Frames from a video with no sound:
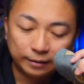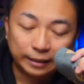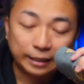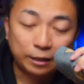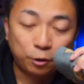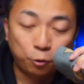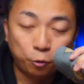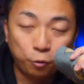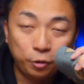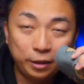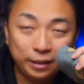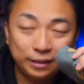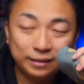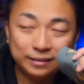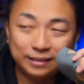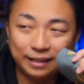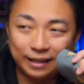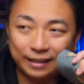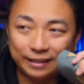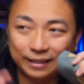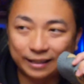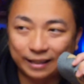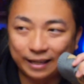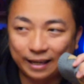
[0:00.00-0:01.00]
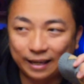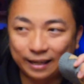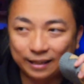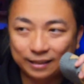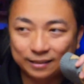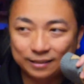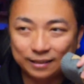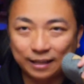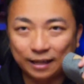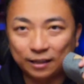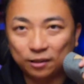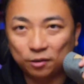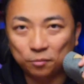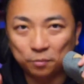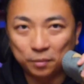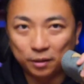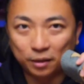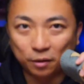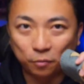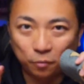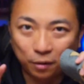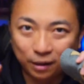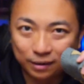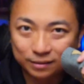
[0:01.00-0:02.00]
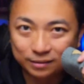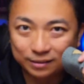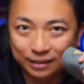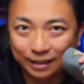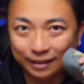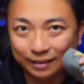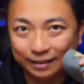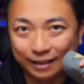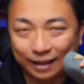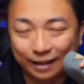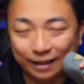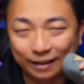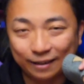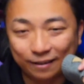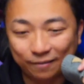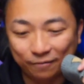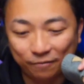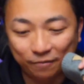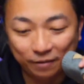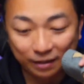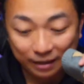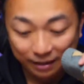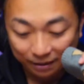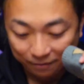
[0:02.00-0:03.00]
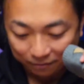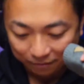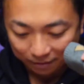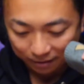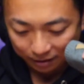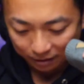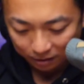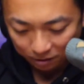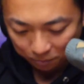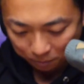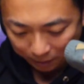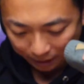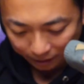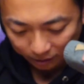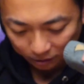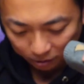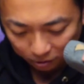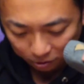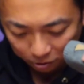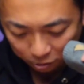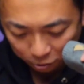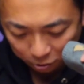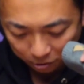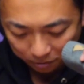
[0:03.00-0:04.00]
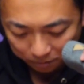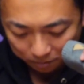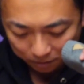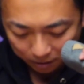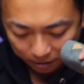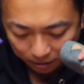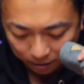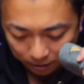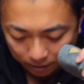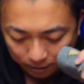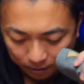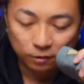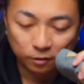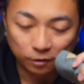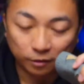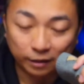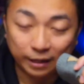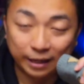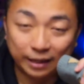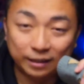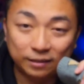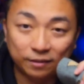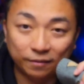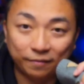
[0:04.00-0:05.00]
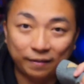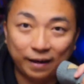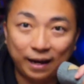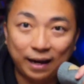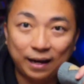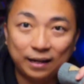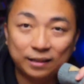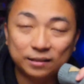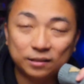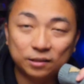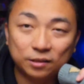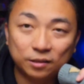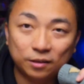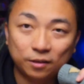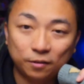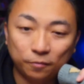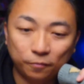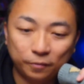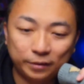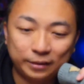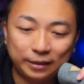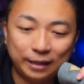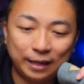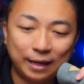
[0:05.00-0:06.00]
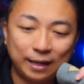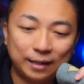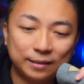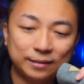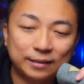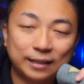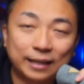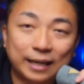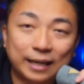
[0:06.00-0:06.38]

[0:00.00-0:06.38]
The queens and the kings tend to be the ones that get really special treatment. To the Ace of Hearts, which has the